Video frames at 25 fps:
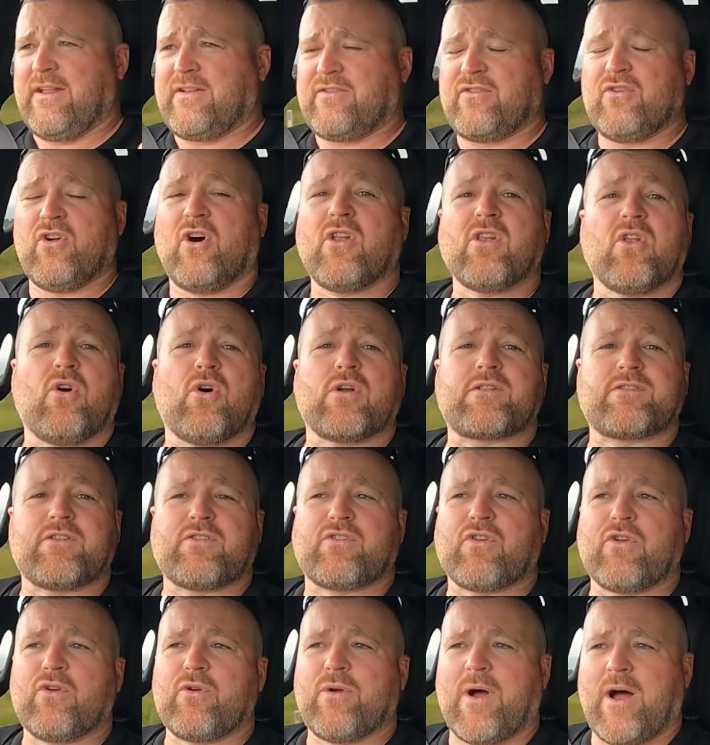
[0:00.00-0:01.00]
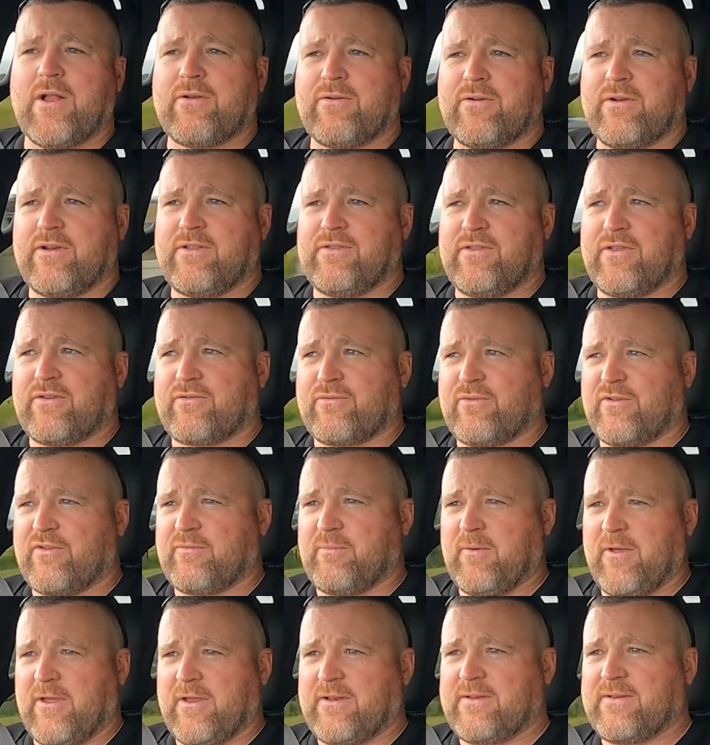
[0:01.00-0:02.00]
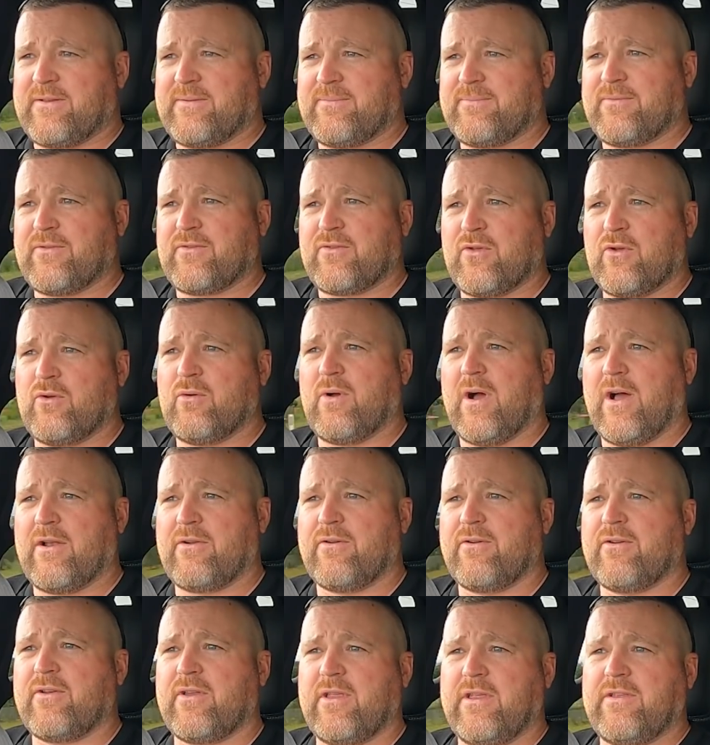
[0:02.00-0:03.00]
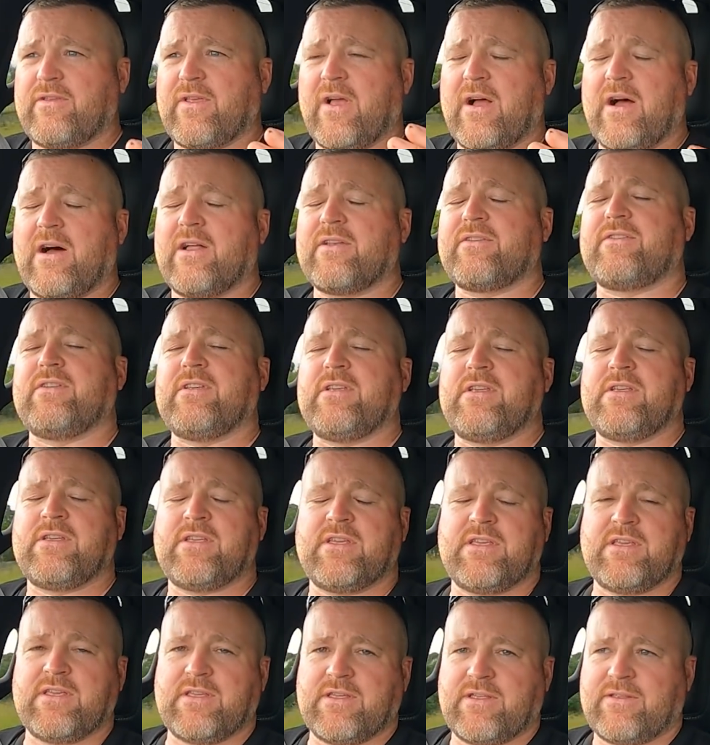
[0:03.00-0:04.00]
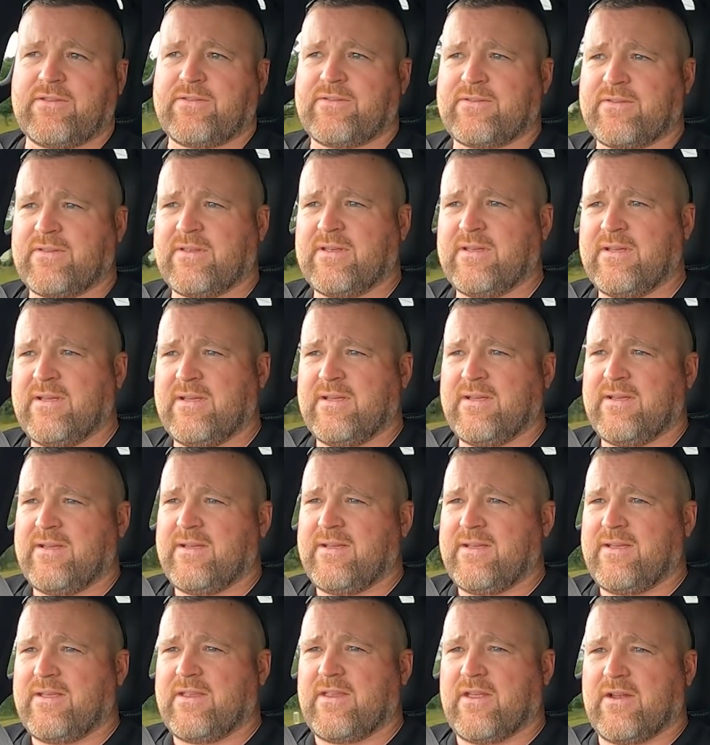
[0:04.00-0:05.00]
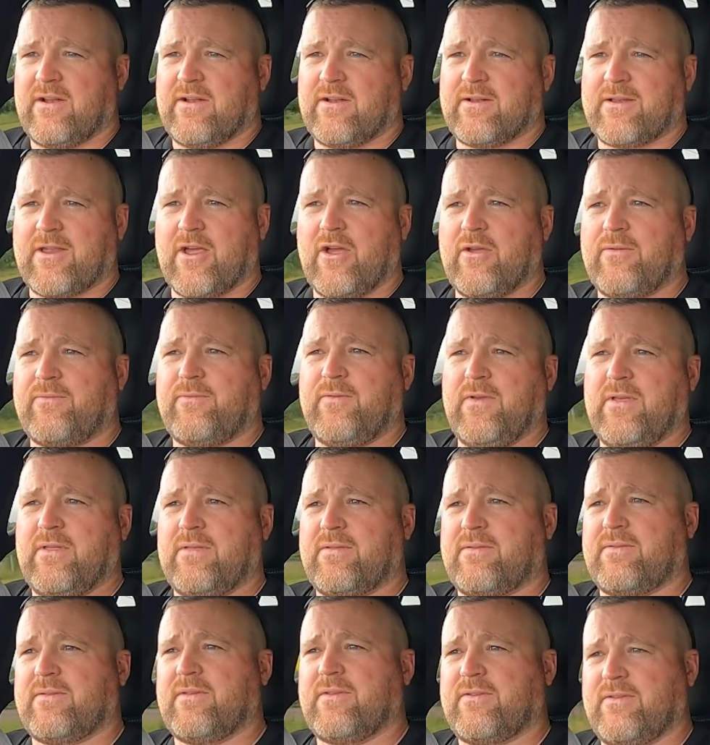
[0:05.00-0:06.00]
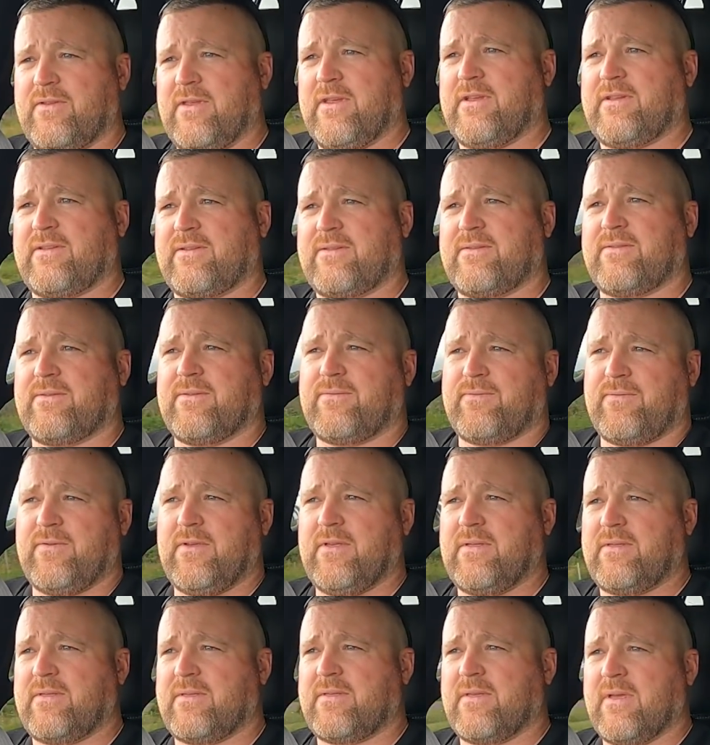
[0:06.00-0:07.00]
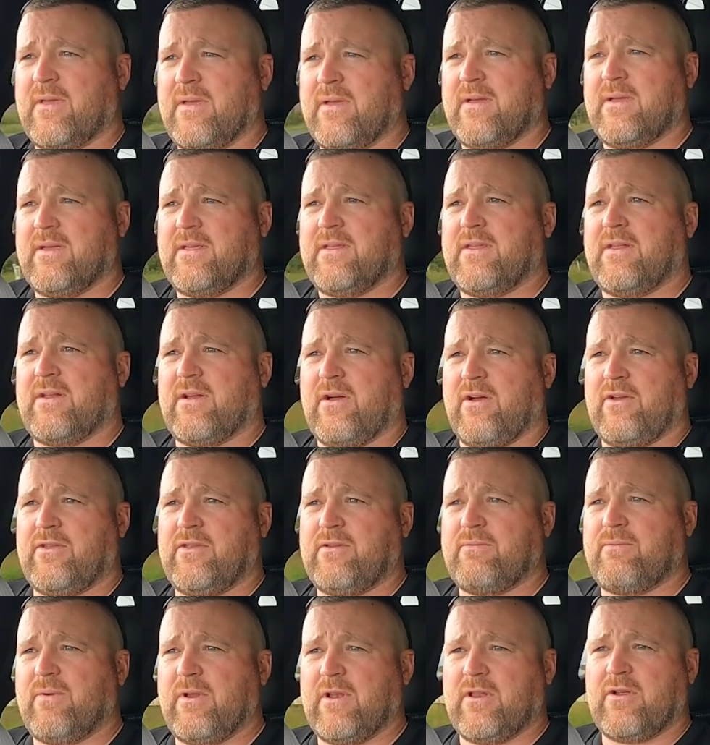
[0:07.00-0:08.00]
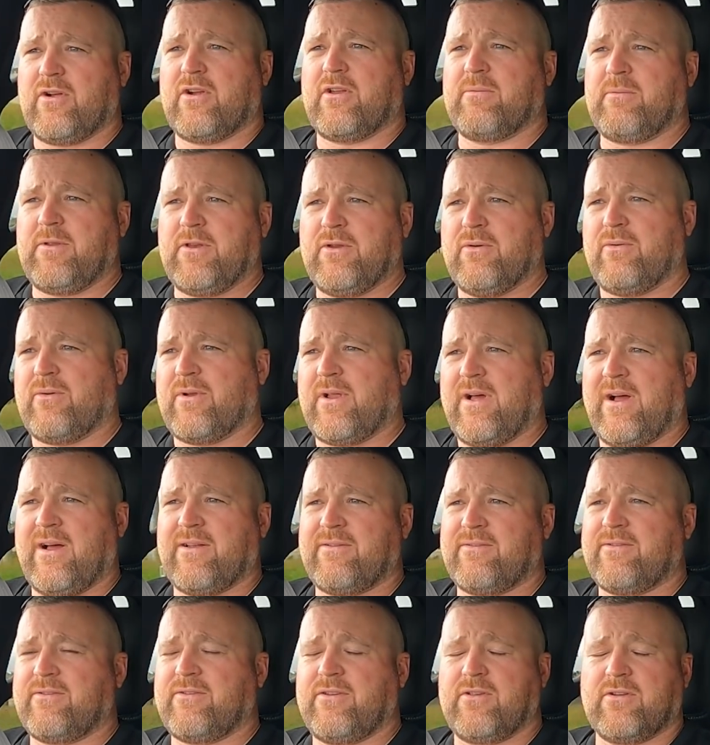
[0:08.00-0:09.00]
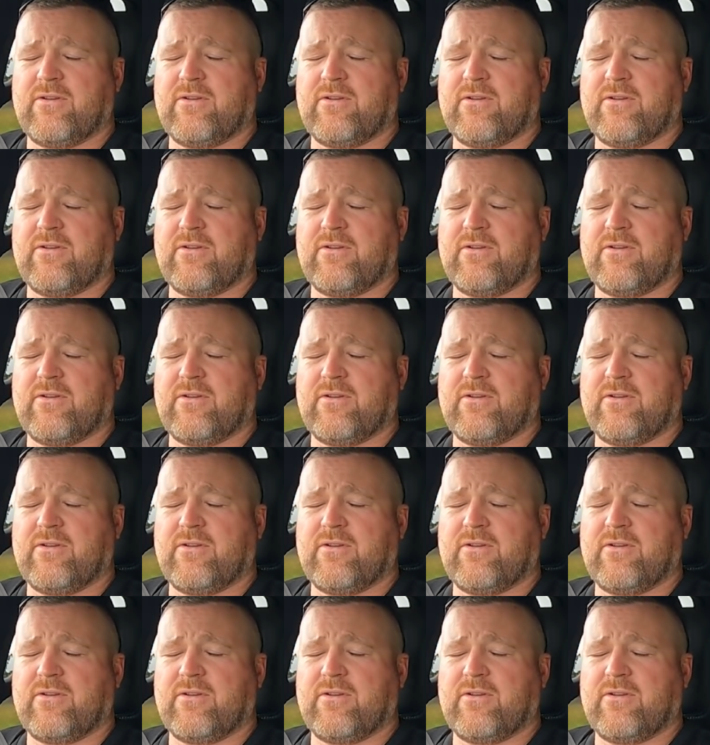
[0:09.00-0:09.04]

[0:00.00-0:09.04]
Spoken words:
It's not like the 200 in this respect. The 200 is hunting gears. You know, it'll go 5th to 6th to 5th. You know, you really got to be doing 100.